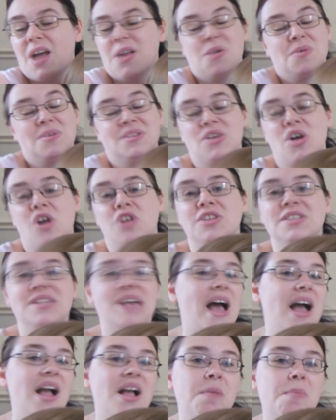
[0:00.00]
I know it's called a
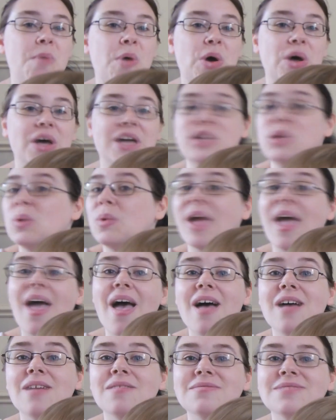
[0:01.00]
tag, but I don't
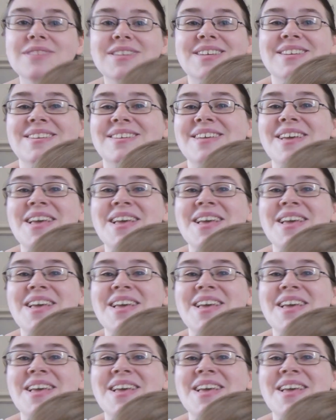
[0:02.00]
care.